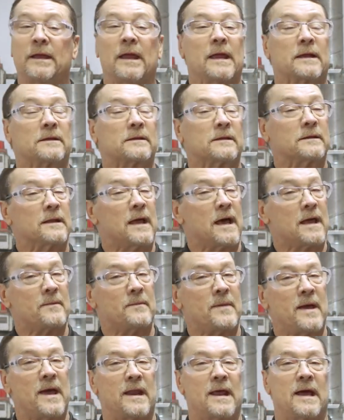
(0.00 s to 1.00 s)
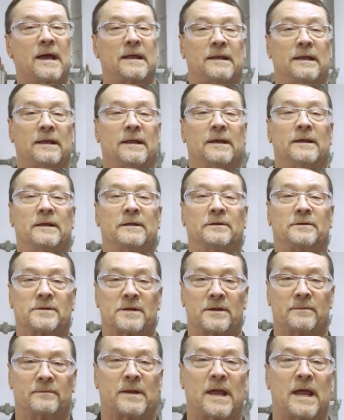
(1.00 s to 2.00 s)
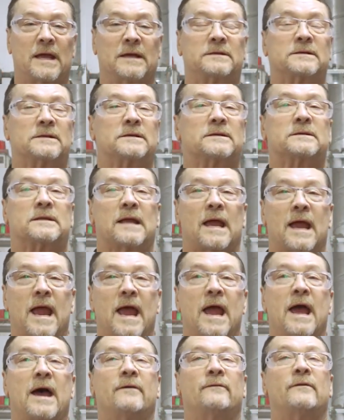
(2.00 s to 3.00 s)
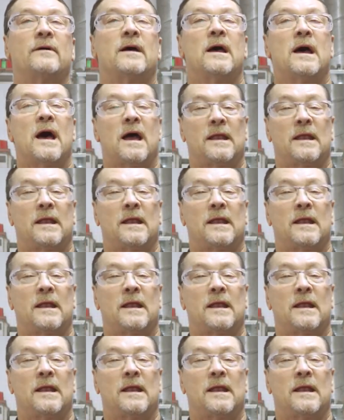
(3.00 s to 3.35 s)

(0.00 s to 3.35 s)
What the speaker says: It's not a bad idea in some cases to have